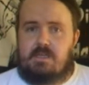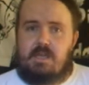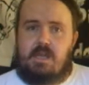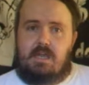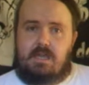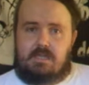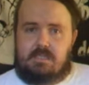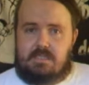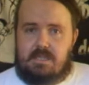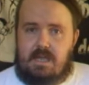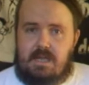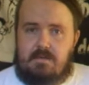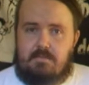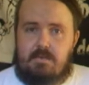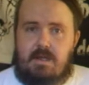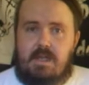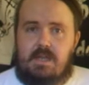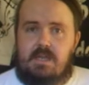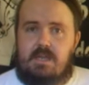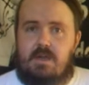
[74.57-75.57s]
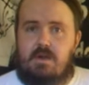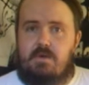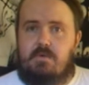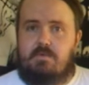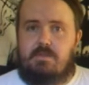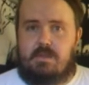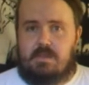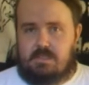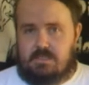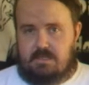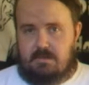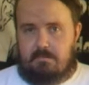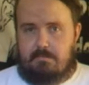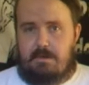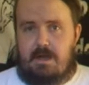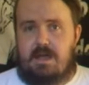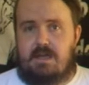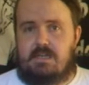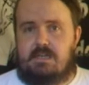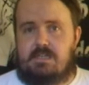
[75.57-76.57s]
kicks a radio that some
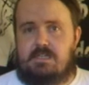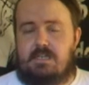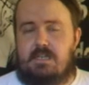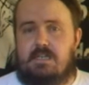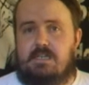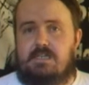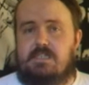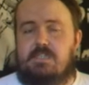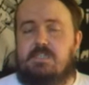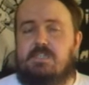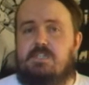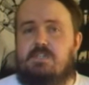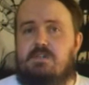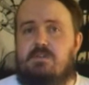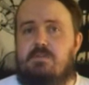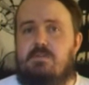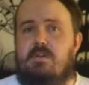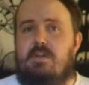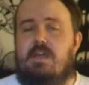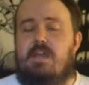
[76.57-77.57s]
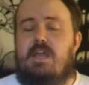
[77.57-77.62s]
punks are listening to,